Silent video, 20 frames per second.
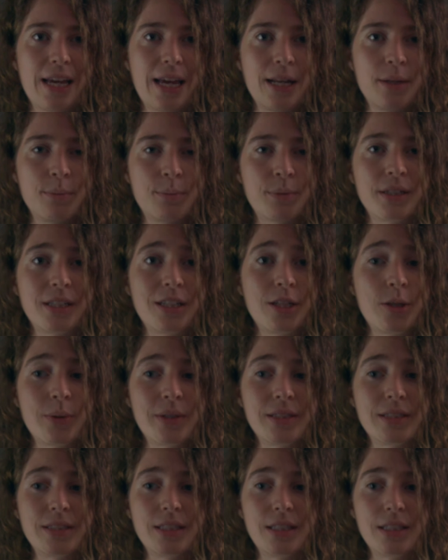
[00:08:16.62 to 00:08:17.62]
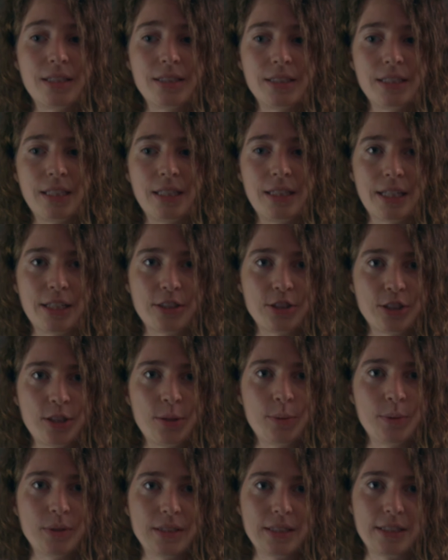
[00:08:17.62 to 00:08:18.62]
and bring you into the scene that
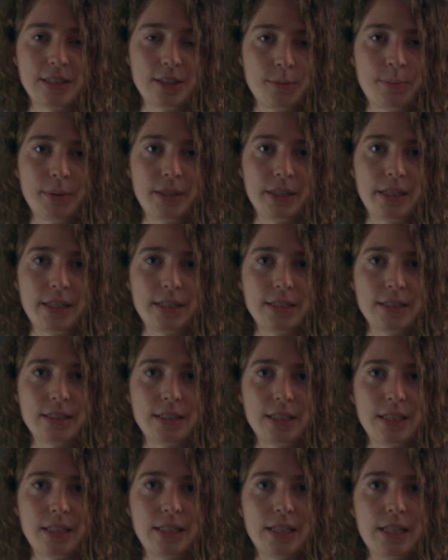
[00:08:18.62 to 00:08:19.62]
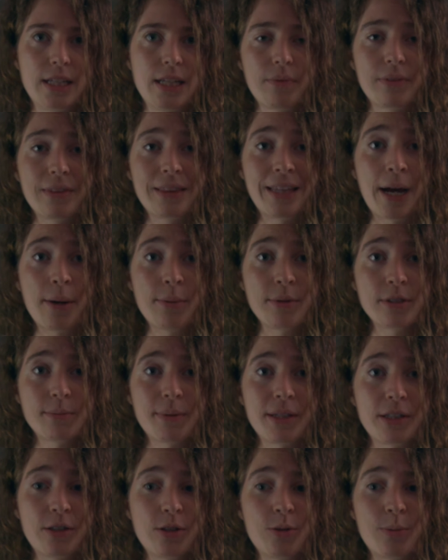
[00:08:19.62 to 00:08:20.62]
she was experiencing. That was
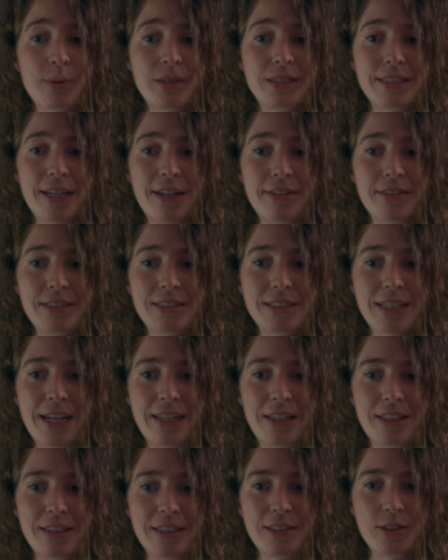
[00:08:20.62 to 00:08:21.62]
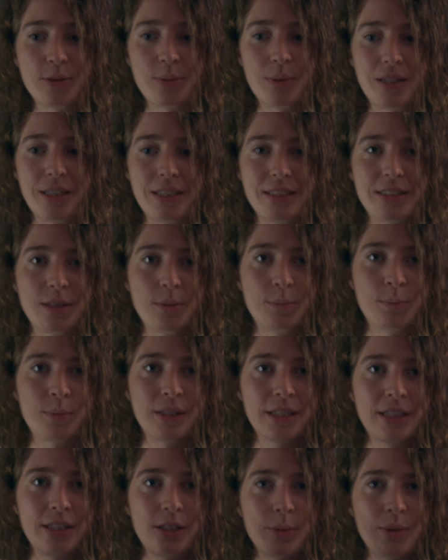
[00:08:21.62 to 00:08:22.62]
my goal with sound design on this one, is to
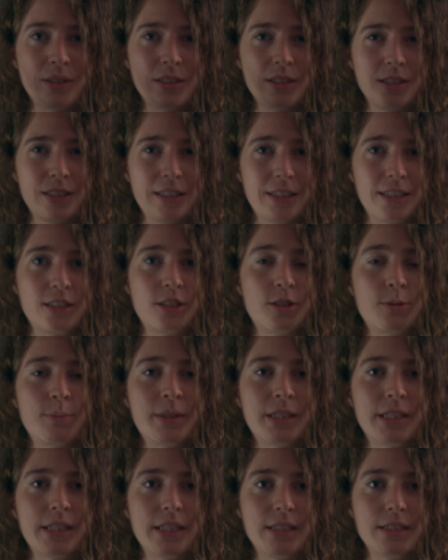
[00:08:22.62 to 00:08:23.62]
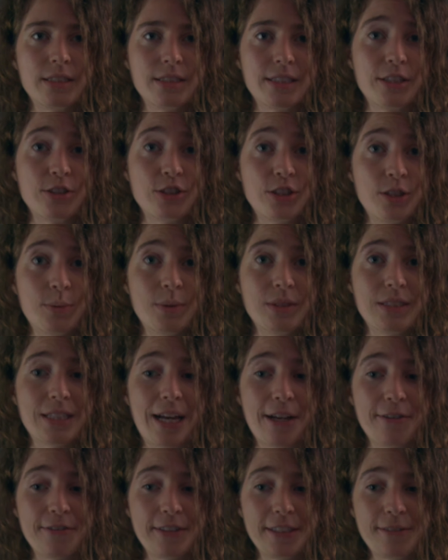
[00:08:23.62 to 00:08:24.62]
bring you into the experience that she was
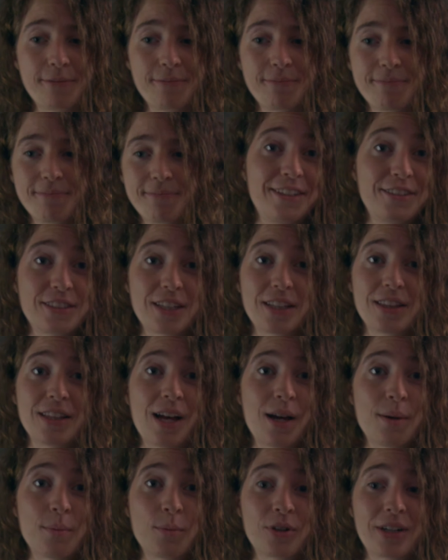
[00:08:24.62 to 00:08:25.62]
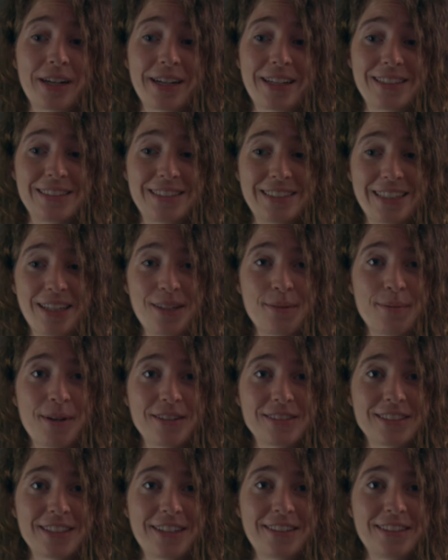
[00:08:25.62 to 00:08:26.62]
having. There's a lot more I can say
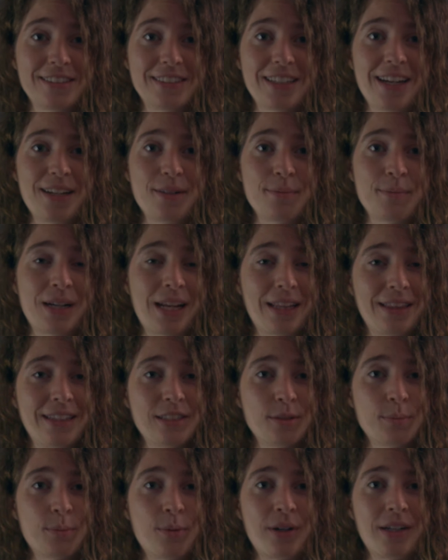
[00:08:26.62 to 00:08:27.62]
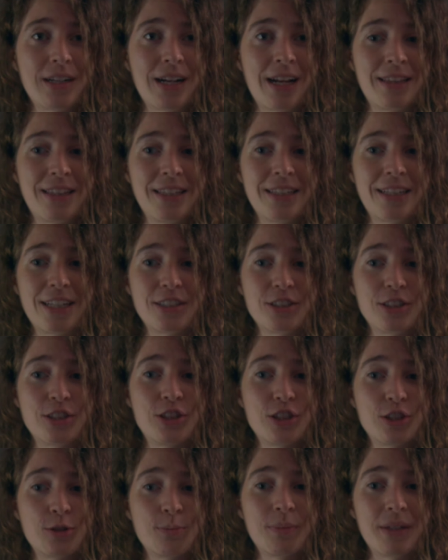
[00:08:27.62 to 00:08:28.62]
about sound design, but at this point I think I should
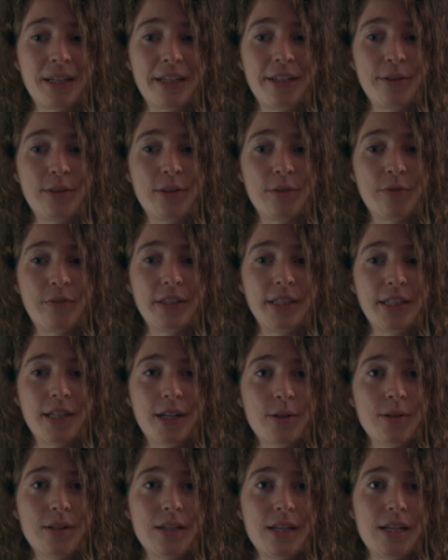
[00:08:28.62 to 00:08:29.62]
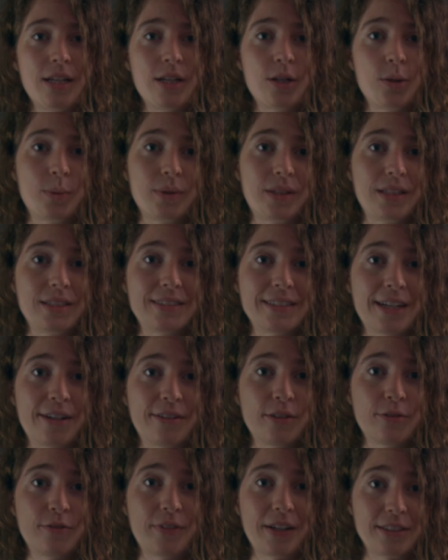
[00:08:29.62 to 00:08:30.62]
just play you the video with the sound
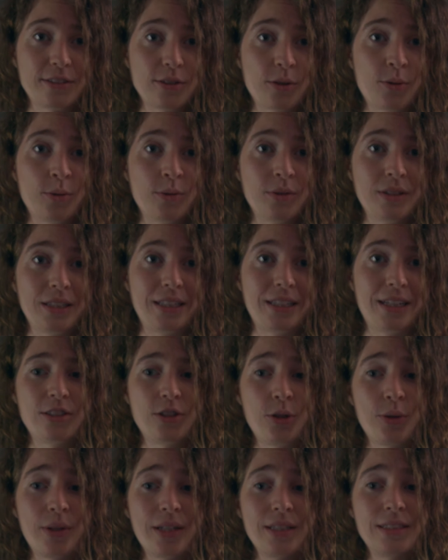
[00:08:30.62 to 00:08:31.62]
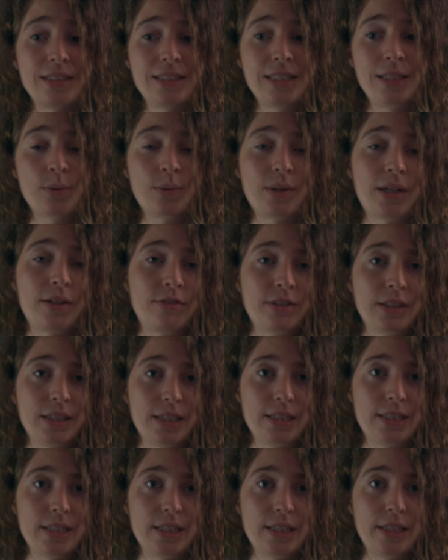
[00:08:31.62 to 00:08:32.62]
effects only so you can see what I
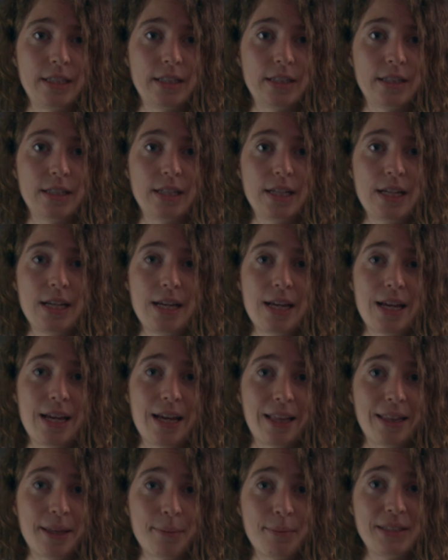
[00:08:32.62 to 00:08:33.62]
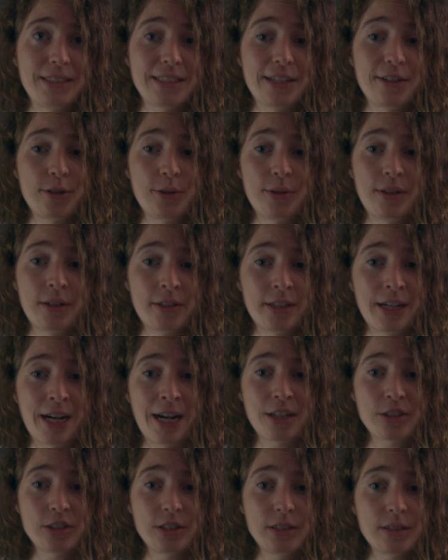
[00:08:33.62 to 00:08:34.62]
really did here. And let me tell you, there are
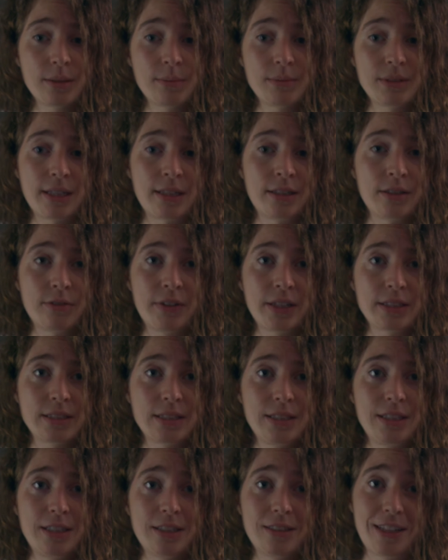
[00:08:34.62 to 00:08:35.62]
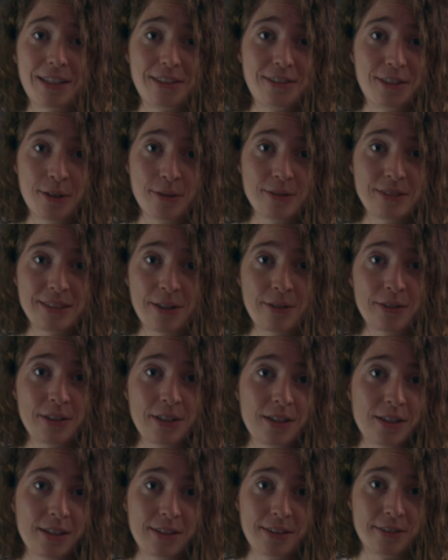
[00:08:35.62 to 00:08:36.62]
actually some sound effects in here that don't sound
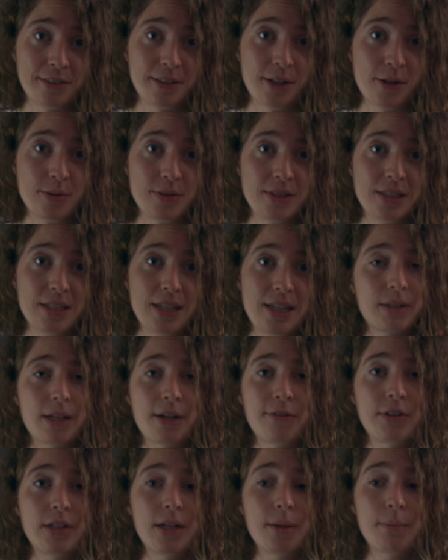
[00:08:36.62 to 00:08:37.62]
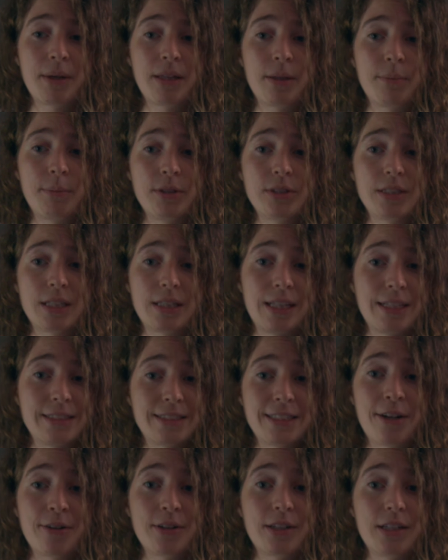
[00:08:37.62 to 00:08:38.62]
good on their own. Covered up by the music, they
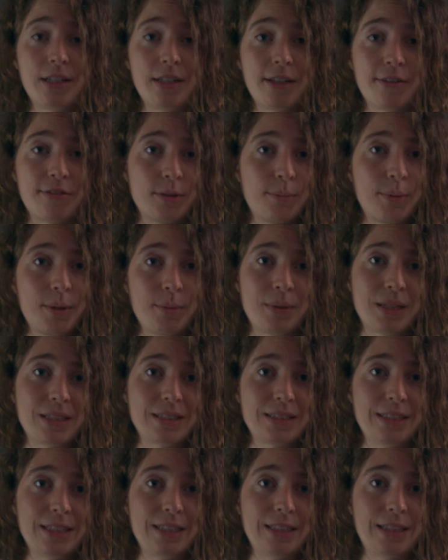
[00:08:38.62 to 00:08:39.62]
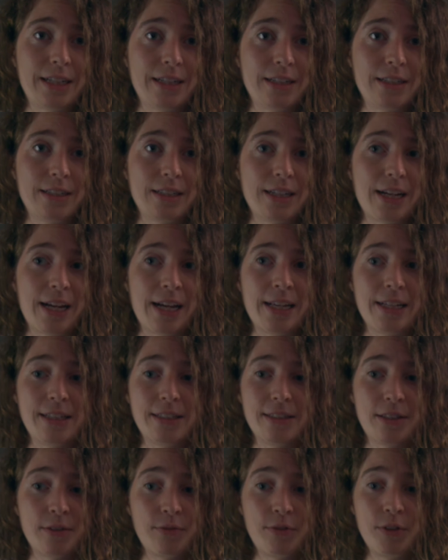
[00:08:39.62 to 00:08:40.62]
sound good enough to be mixed in there,
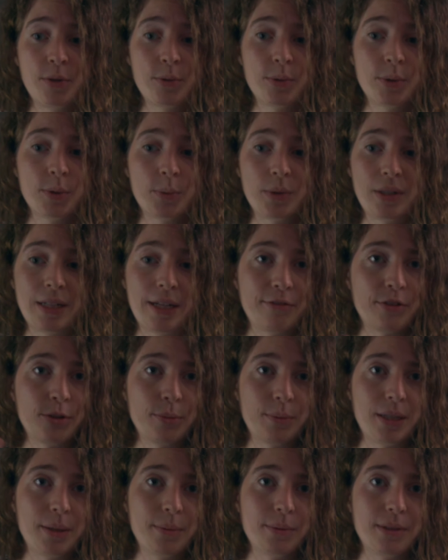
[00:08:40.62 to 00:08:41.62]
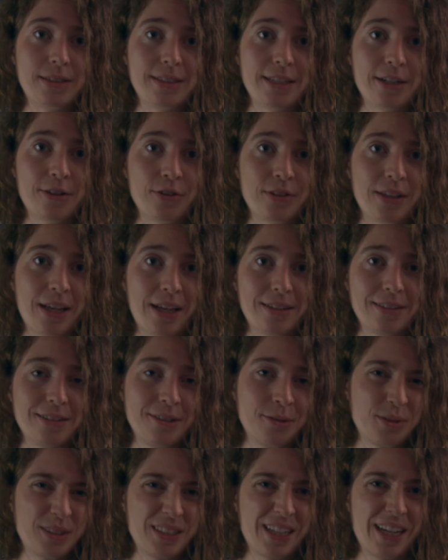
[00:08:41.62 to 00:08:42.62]
and the viewer would never be able to tell that
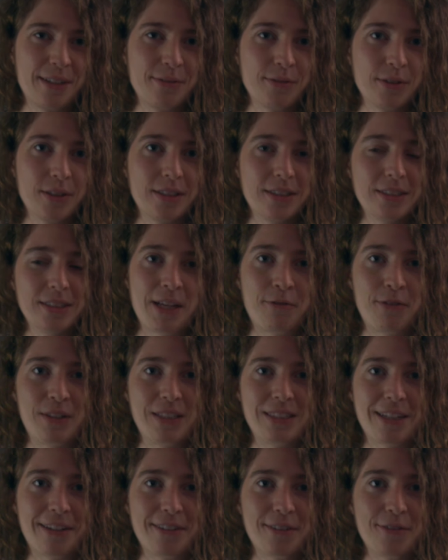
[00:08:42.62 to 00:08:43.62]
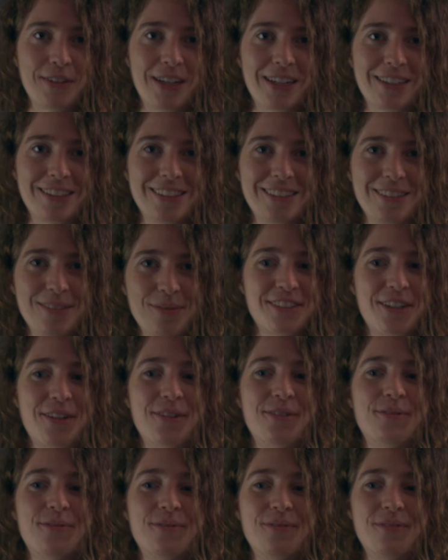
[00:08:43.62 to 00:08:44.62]
it was kind of a iffy sound effect.
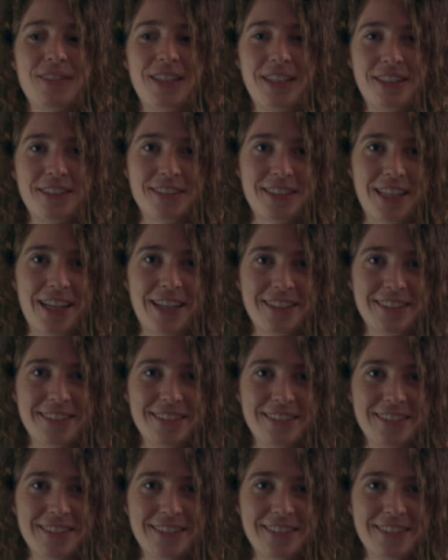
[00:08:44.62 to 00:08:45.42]
So here's that.